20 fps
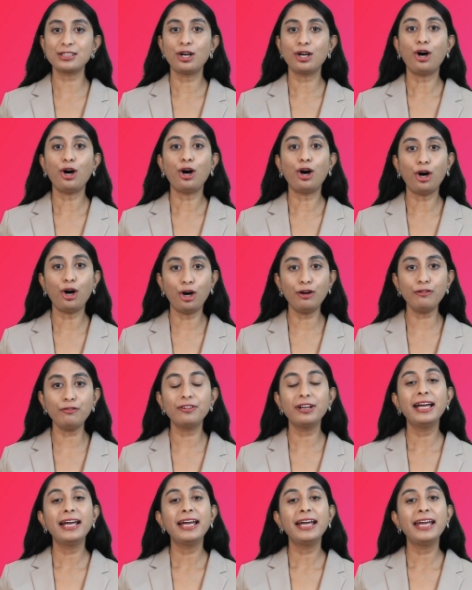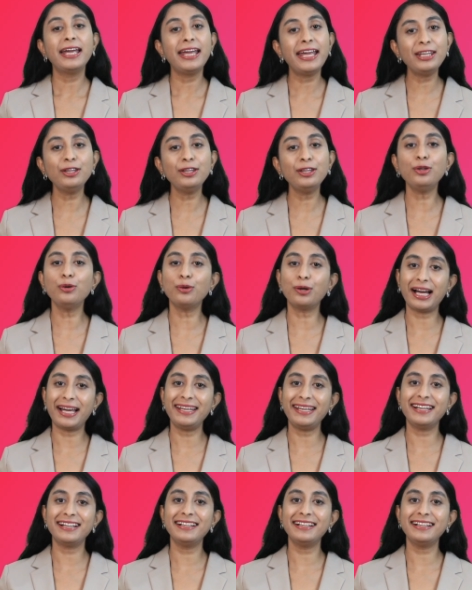of Hindu Gaya,
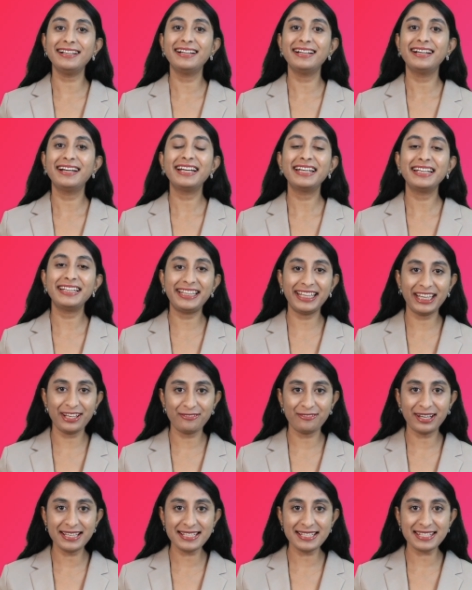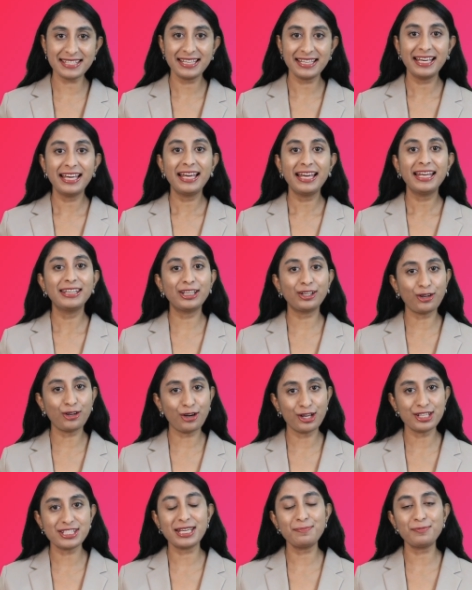gave us the
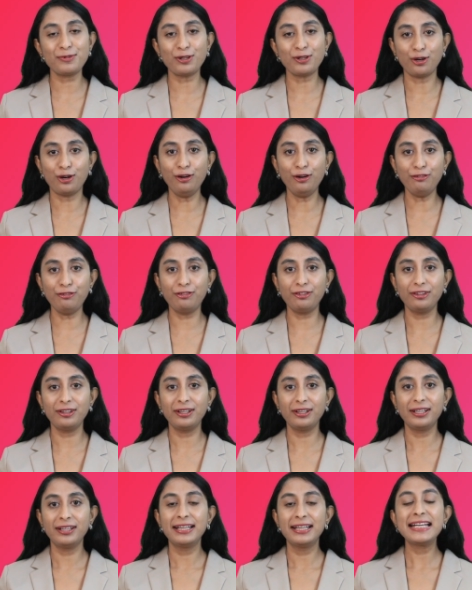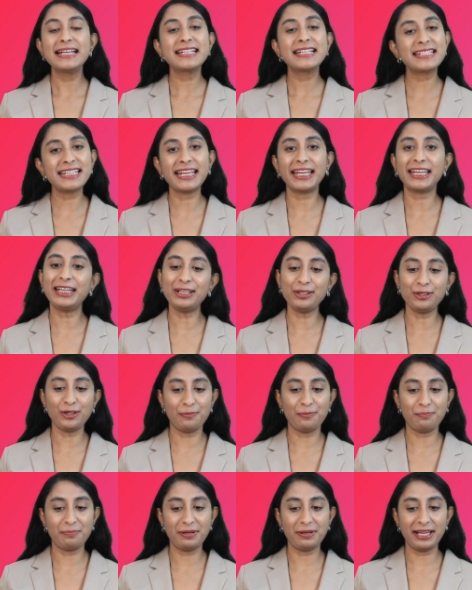concept of sacred
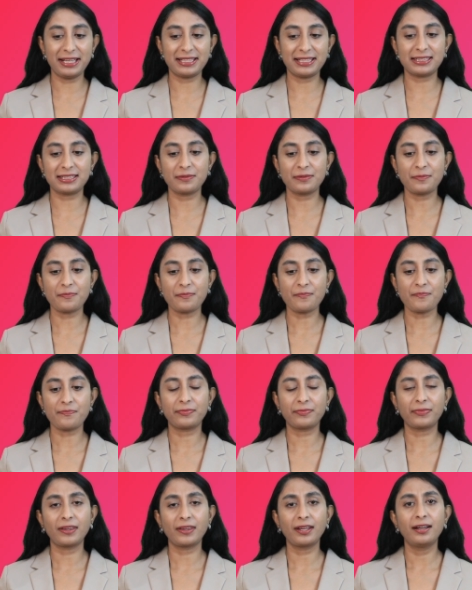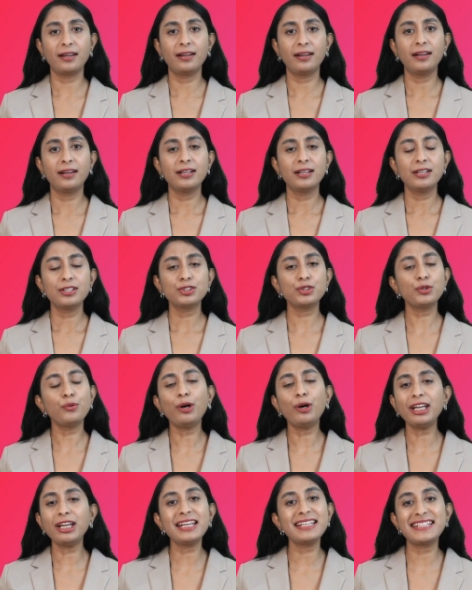complex. So what are
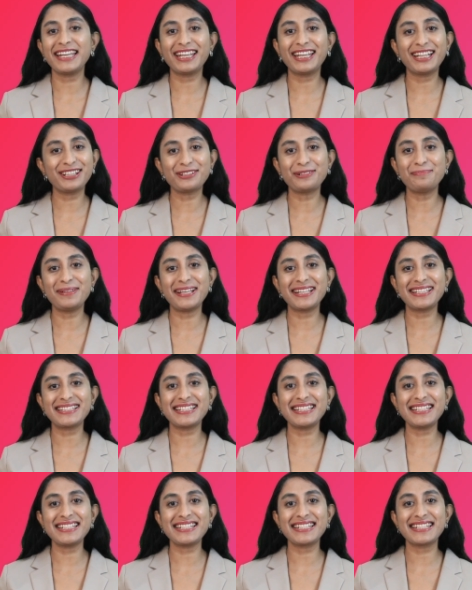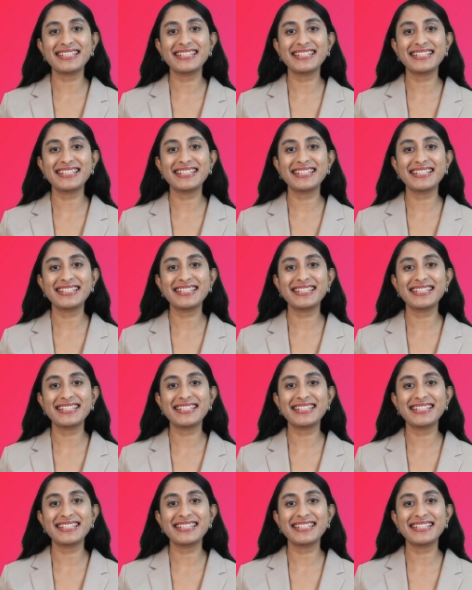sacred complexes?